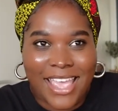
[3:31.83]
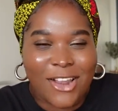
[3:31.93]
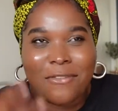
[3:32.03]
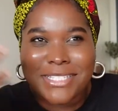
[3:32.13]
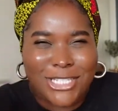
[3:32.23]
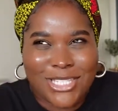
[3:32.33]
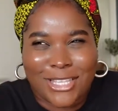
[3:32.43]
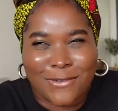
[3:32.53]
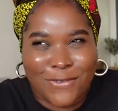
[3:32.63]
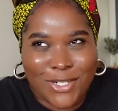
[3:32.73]
And obviously she's
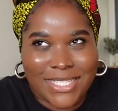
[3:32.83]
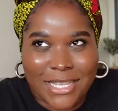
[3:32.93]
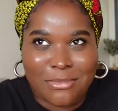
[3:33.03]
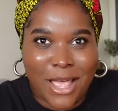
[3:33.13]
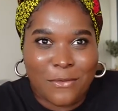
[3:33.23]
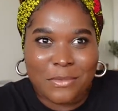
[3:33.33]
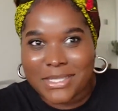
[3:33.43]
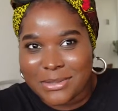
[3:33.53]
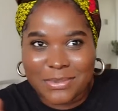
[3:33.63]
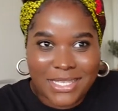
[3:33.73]
not the first like black
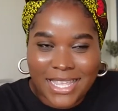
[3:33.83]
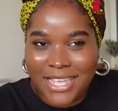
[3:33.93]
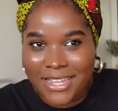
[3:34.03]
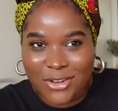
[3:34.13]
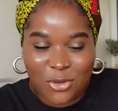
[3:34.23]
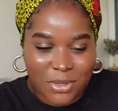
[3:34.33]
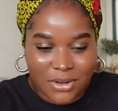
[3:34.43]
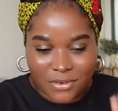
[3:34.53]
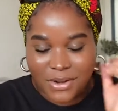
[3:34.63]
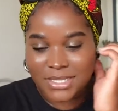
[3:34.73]
woman to be like an Adobe
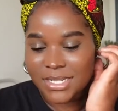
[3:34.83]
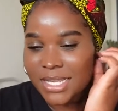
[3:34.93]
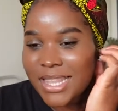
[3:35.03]
Creative resident.